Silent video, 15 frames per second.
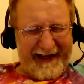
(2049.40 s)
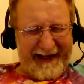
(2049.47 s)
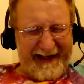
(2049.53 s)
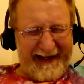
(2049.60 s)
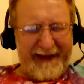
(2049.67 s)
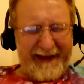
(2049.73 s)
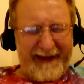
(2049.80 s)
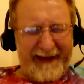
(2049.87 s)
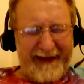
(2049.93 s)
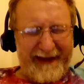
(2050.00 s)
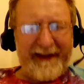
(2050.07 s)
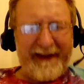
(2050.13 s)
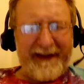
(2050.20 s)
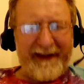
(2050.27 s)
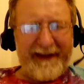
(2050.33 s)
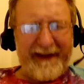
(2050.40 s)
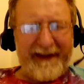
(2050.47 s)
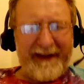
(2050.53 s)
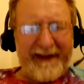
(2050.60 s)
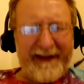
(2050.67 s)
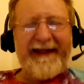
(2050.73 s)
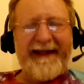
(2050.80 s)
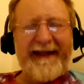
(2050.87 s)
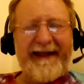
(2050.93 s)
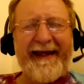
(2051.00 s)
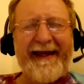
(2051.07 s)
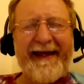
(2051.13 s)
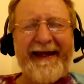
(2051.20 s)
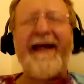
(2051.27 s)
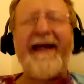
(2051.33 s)
And then
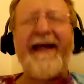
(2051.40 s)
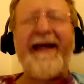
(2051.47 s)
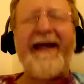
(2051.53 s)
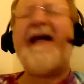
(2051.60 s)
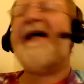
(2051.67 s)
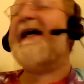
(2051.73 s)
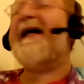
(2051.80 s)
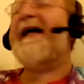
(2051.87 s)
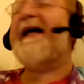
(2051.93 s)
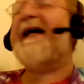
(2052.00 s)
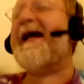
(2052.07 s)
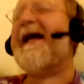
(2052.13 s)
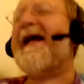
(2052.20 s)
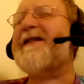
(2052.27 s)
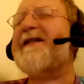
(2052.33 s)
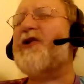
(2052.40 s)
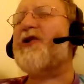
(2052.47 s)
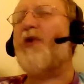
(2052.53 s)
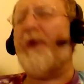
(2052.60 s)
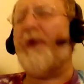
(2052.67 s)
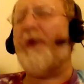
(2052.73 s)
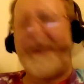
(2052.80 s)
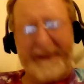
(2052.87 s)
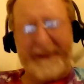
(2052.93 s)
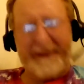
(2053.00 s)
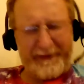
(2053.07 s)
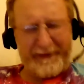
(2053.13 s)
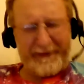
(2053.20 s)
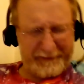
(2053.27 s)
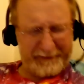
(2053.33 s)
he, has a choice,
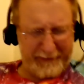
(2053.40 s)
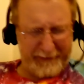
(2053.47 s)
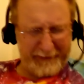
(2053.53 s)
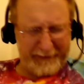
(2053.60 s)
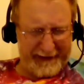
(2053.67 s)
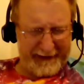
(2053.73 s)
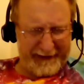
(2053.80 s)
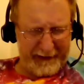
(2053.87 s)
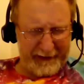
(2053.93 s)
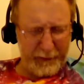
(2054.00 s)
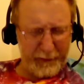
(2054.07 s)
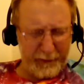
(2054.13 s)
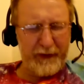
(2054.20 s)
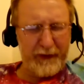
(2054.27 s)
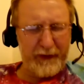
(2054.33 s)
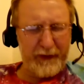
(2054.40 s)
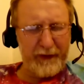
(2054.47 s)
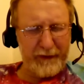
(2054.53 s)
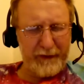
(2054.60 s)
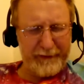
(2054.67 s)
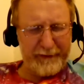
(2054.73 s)
basically, what to do.